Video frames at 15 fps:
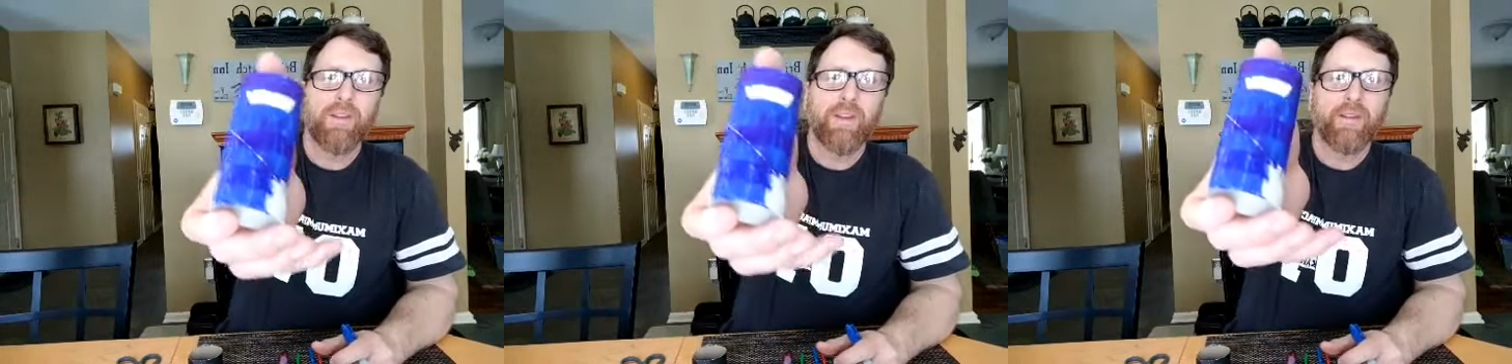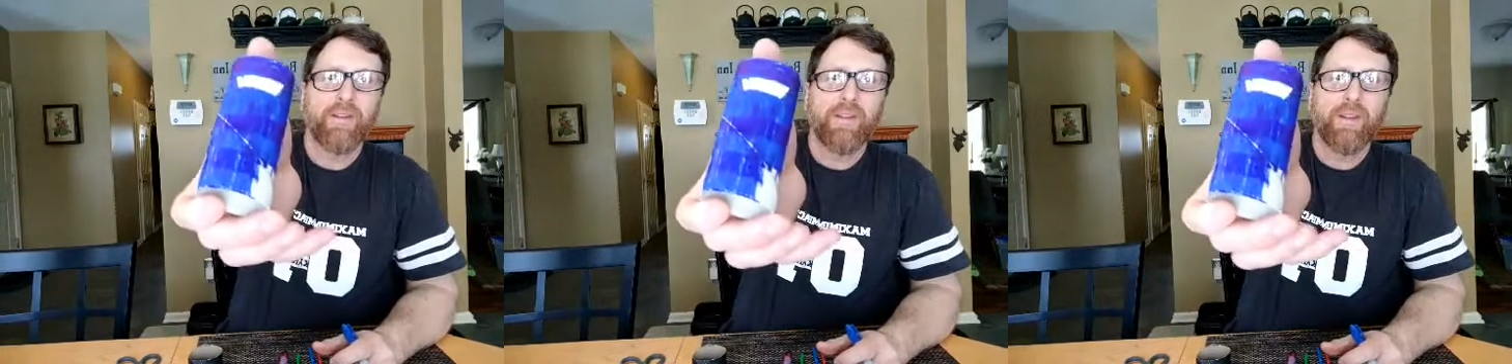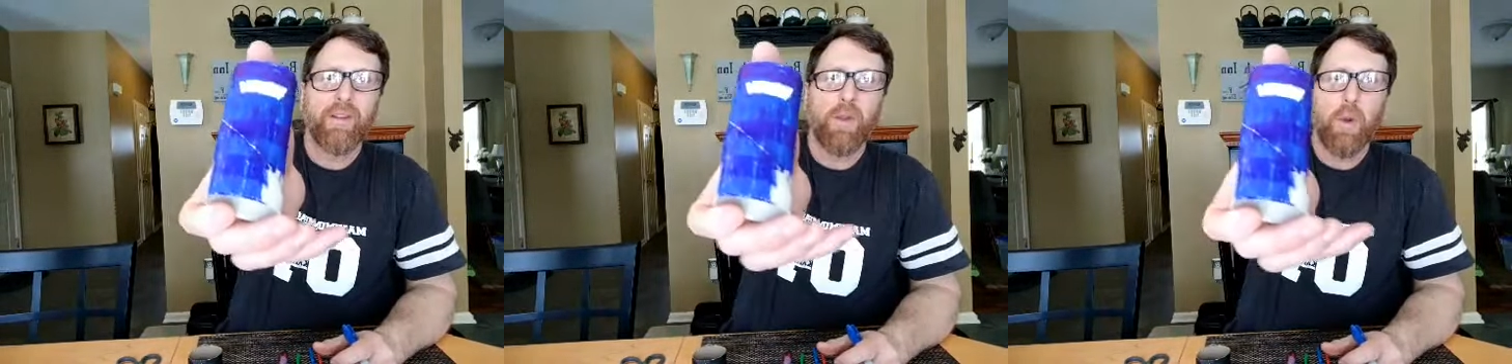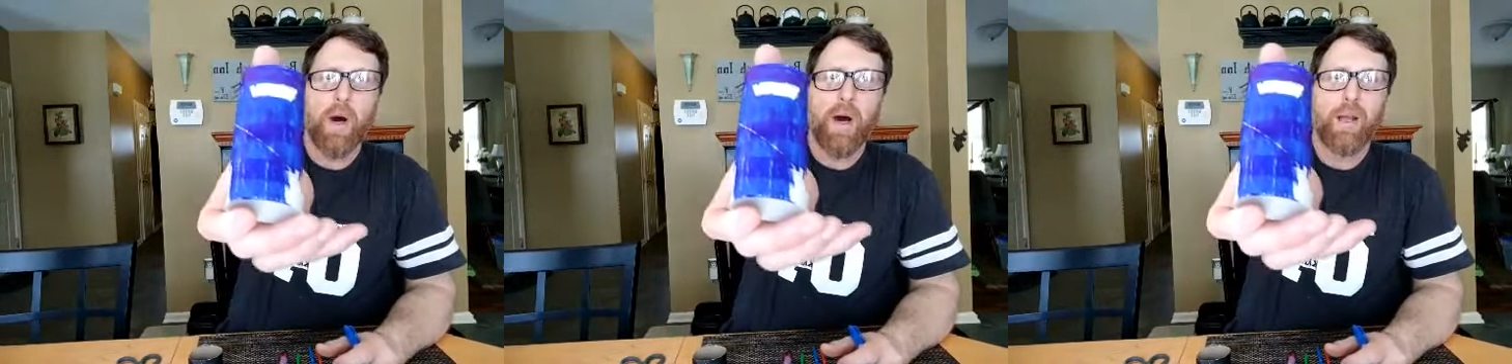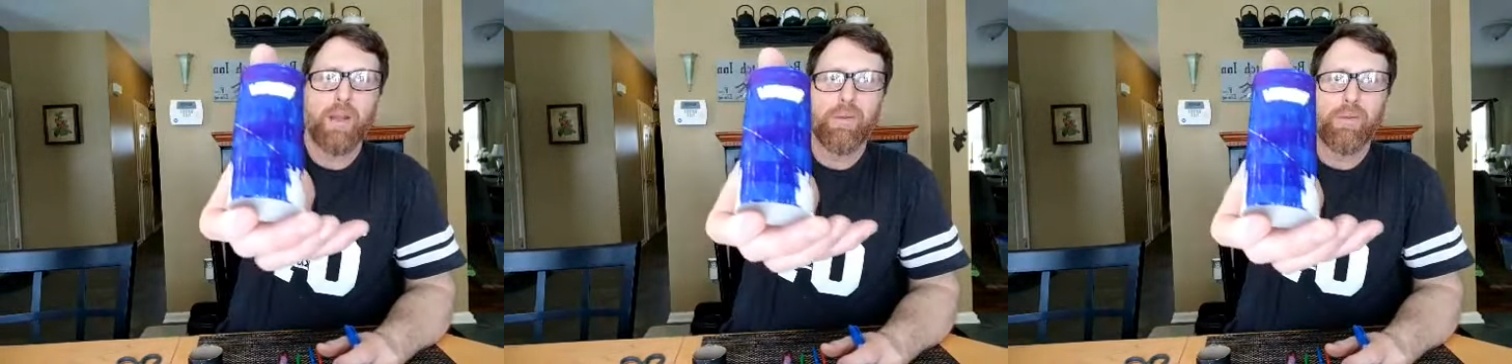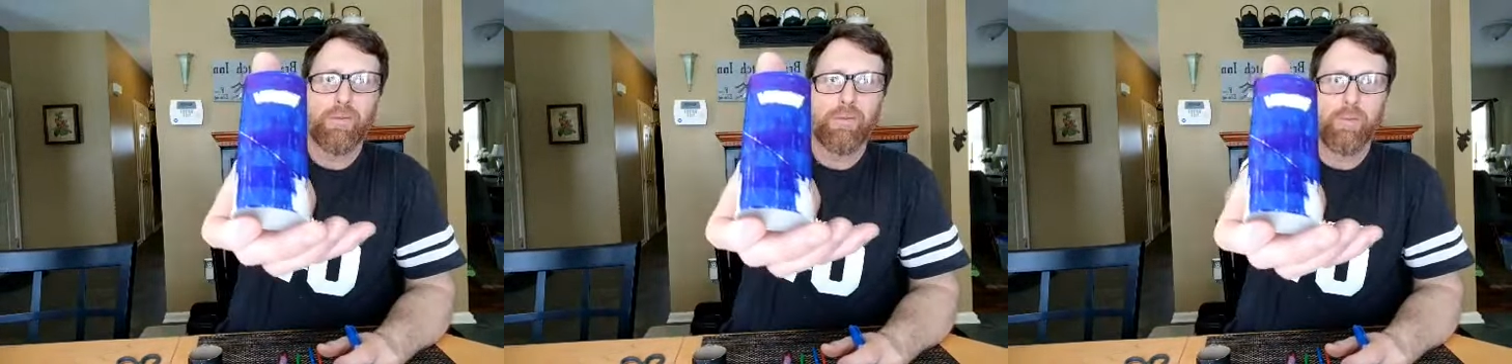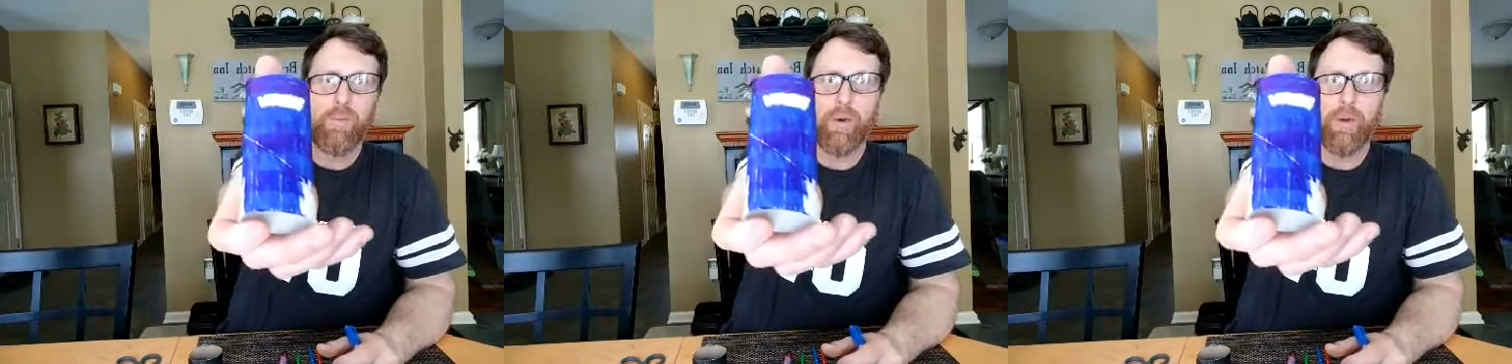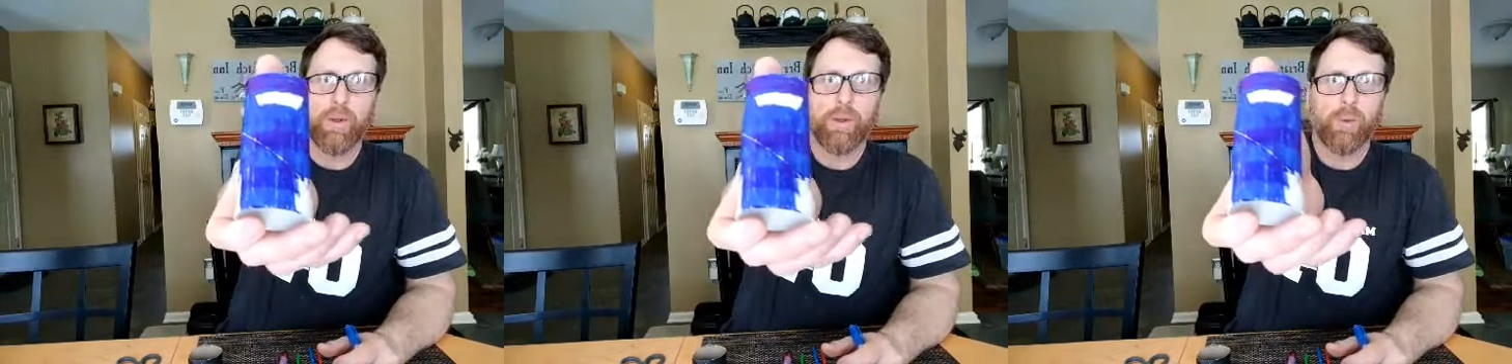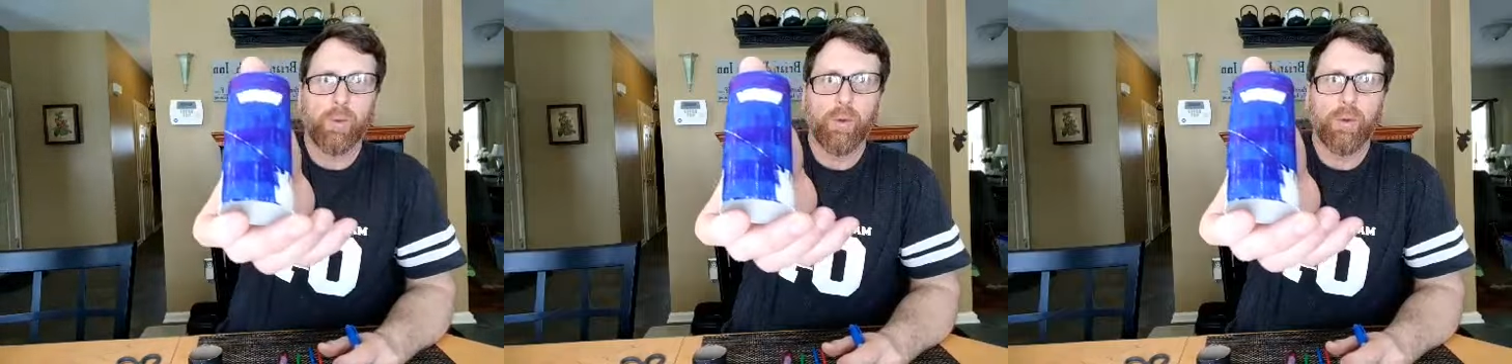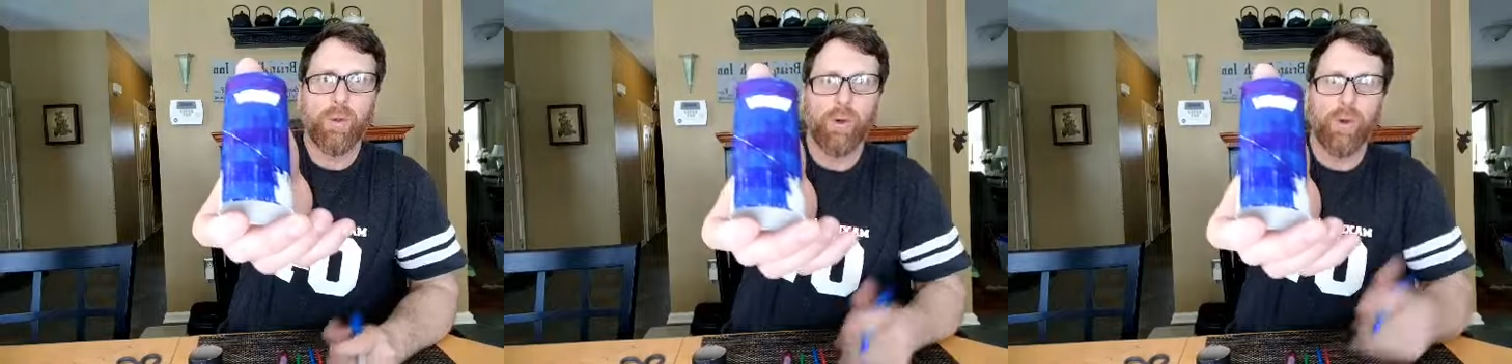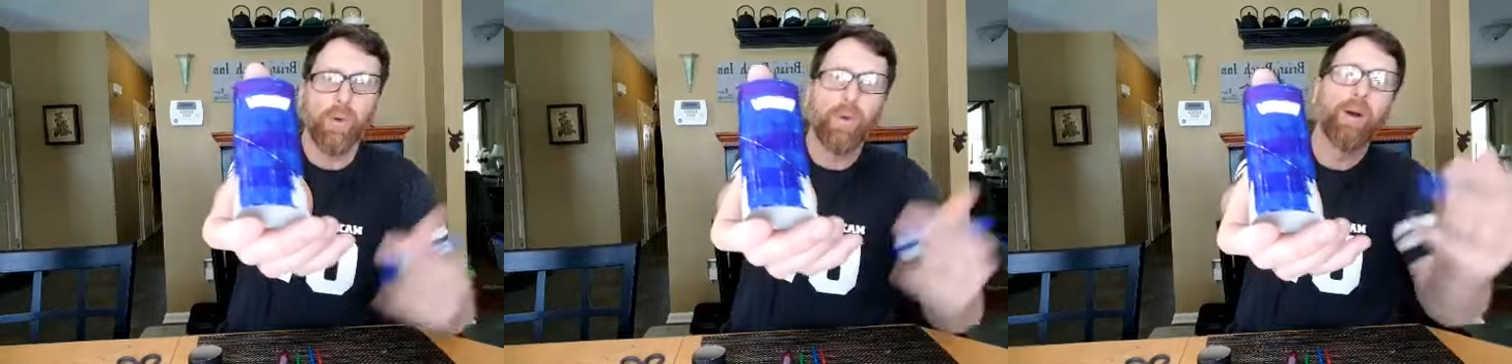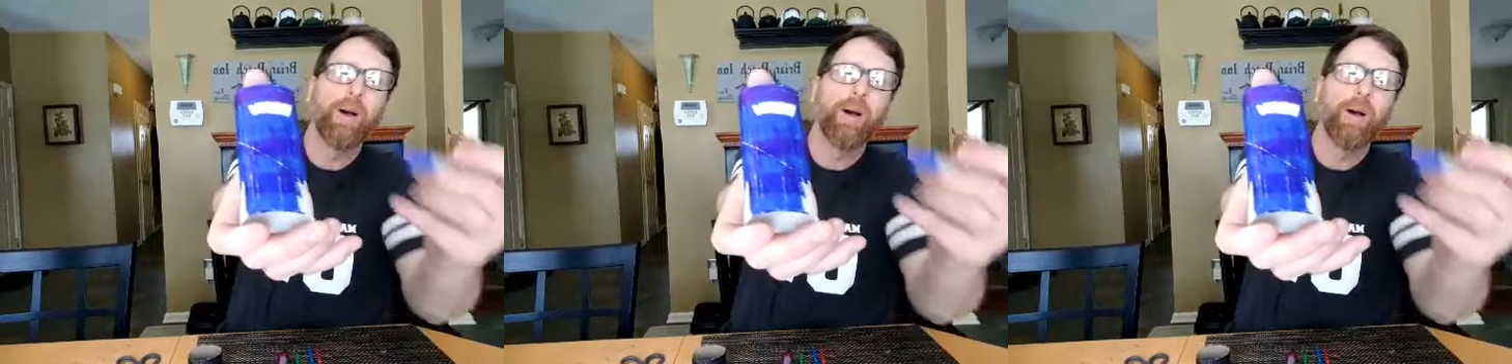you can see the lines for the glue